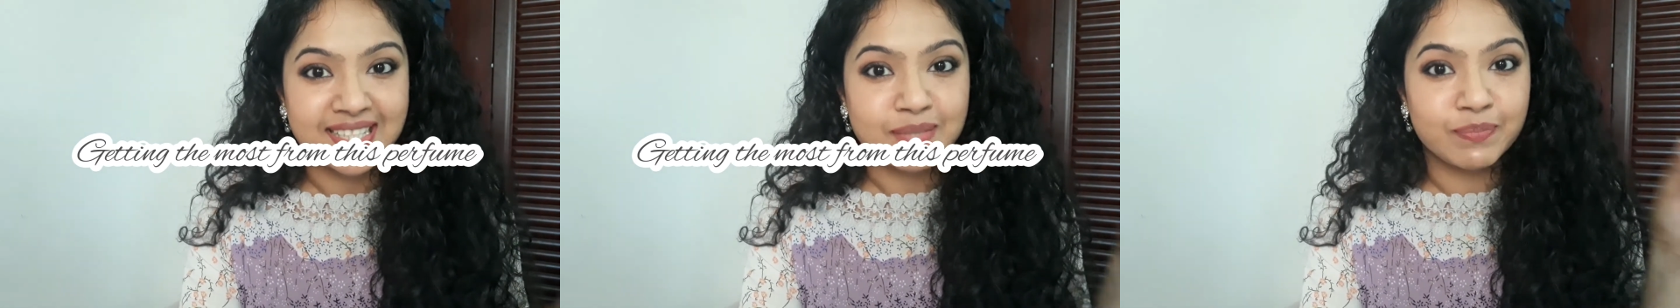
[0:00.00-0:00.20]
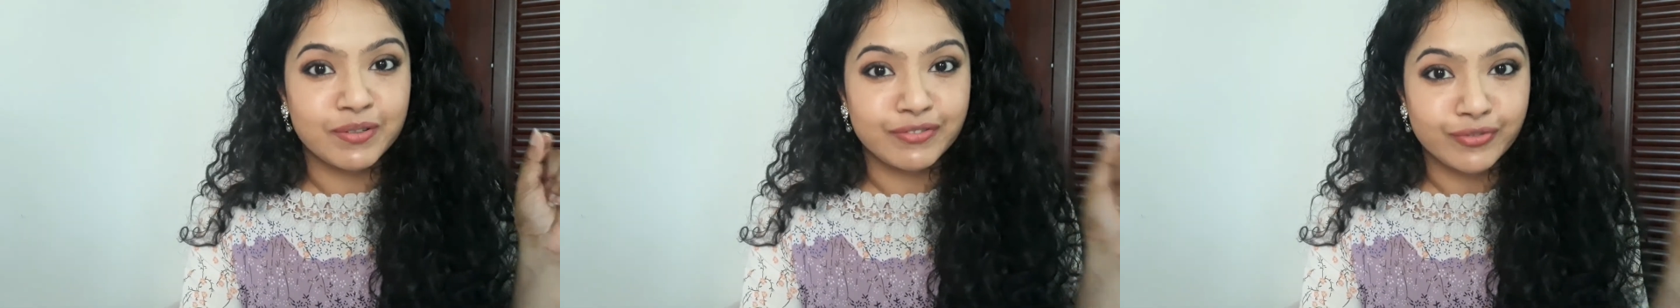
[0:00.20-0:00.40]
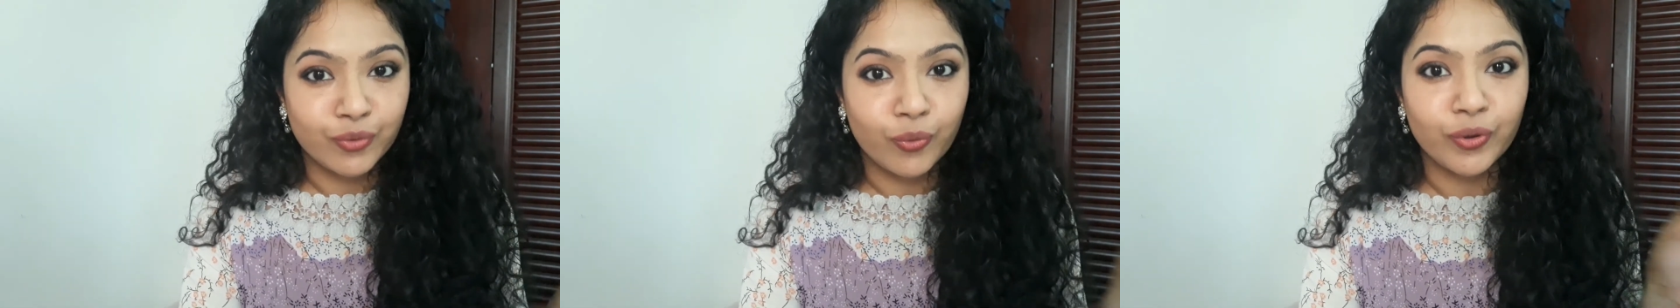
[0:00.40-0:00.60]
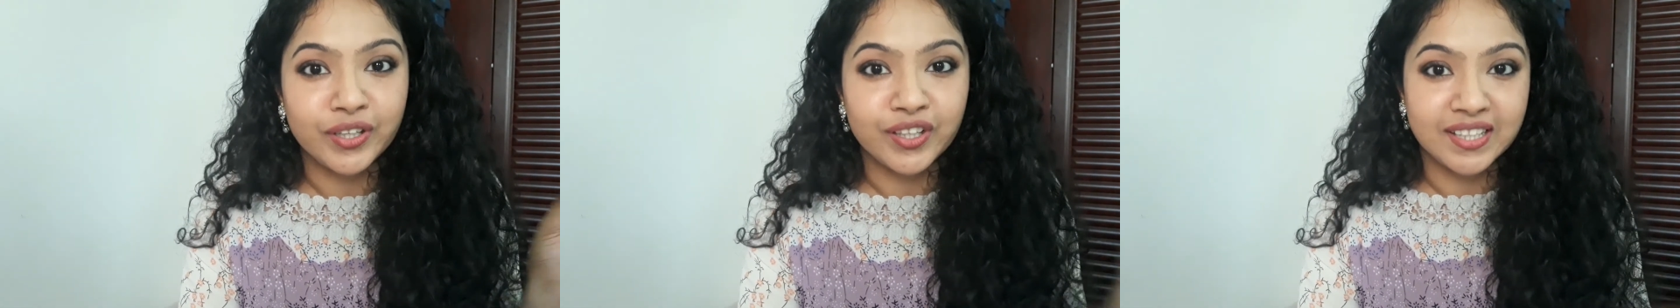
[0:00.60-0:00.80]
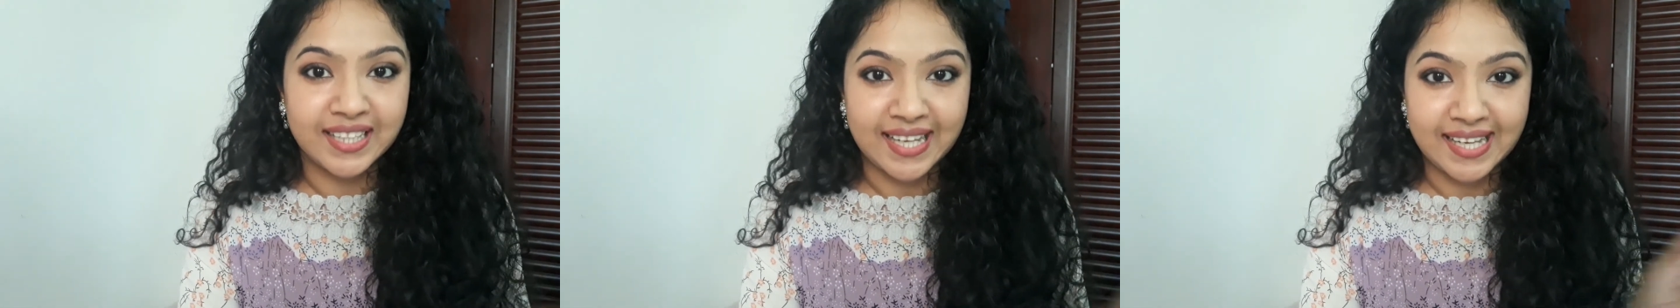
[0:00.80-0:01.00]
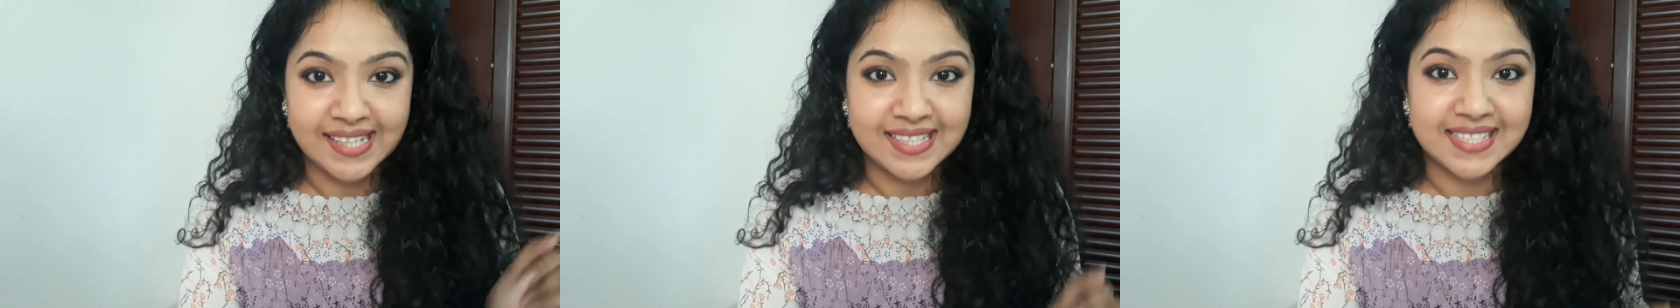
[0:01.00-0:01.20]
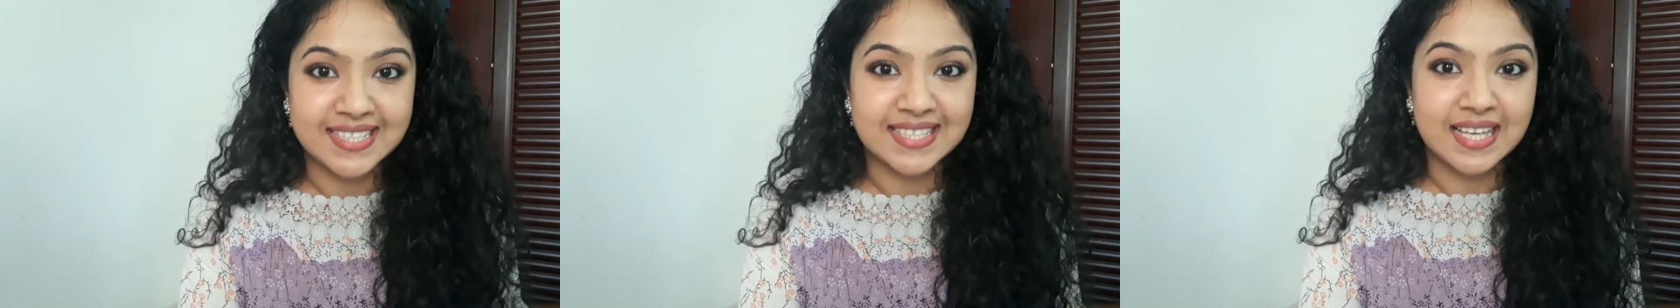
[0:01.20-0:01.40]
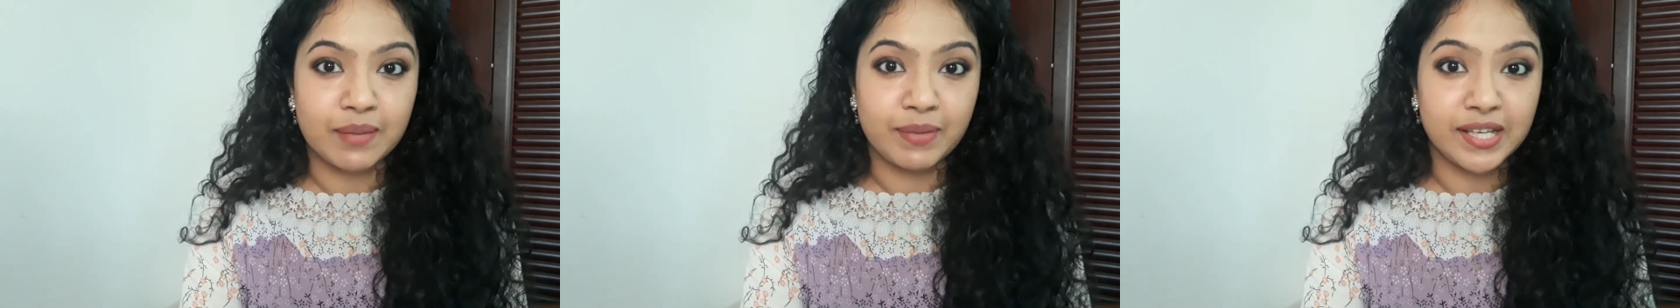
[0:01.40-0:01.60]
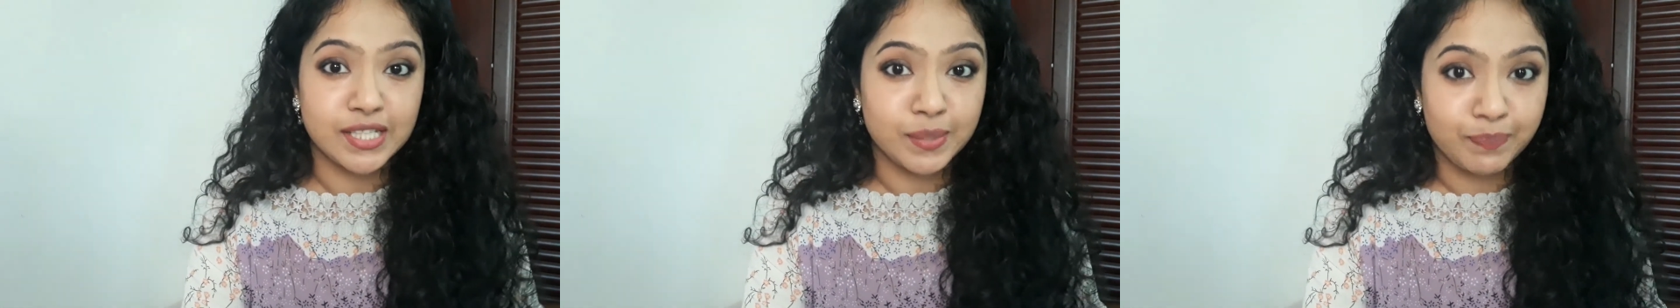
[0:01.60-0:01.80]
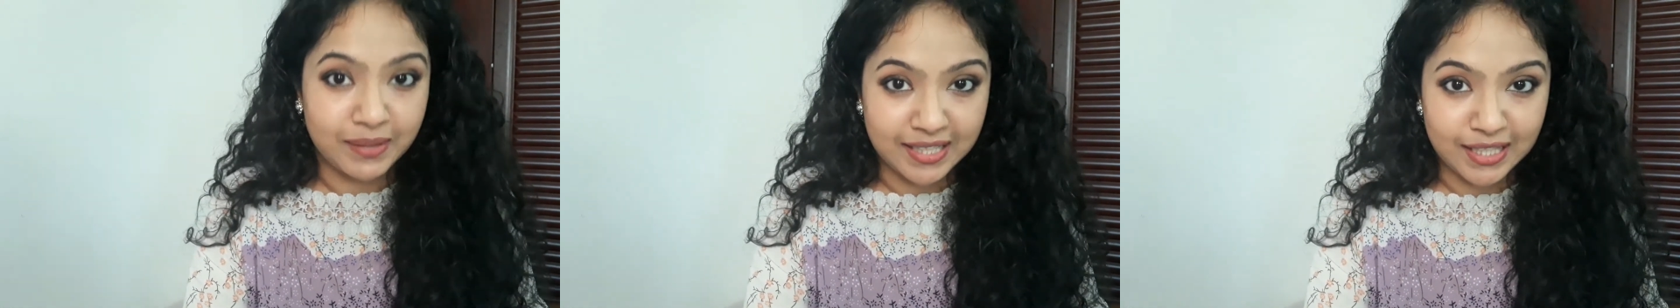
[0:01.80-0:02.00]
before your date is coming to
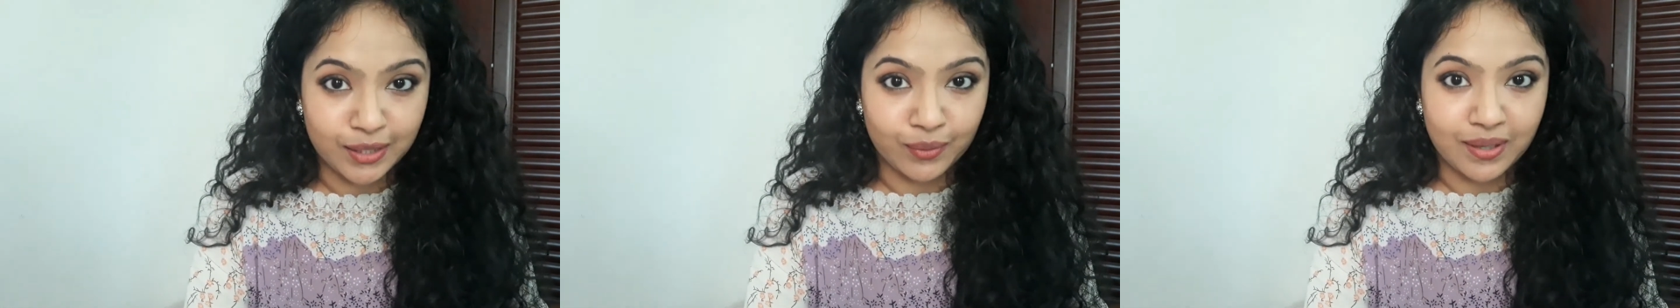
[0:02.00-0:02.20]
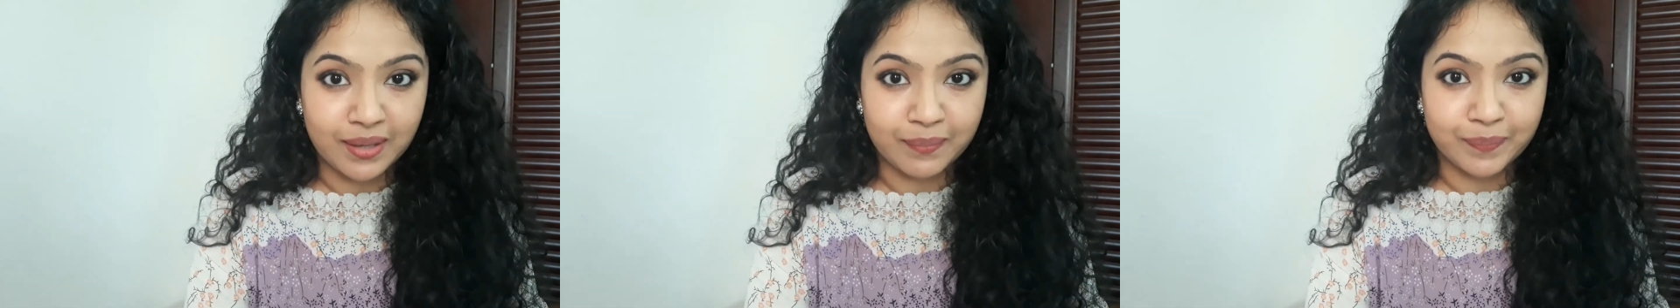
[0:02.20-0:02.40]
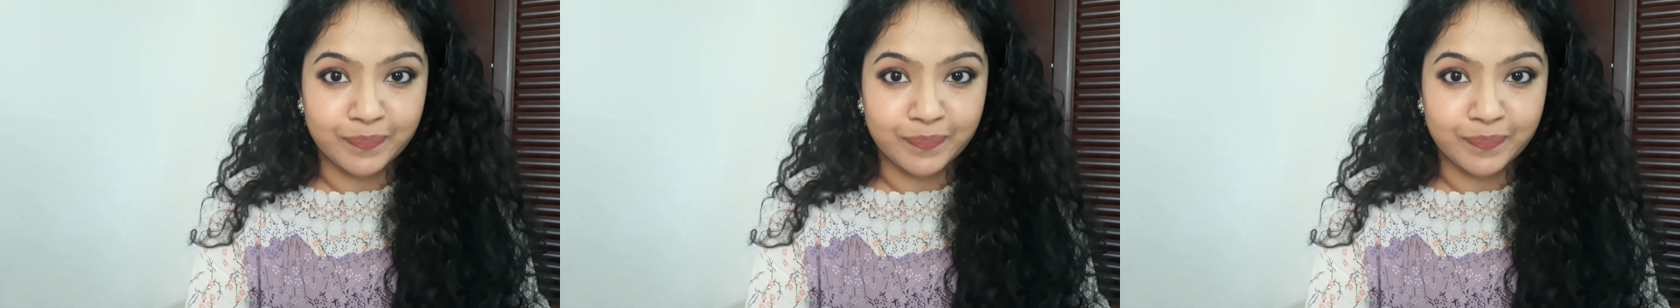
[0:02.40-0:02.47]
pick you up,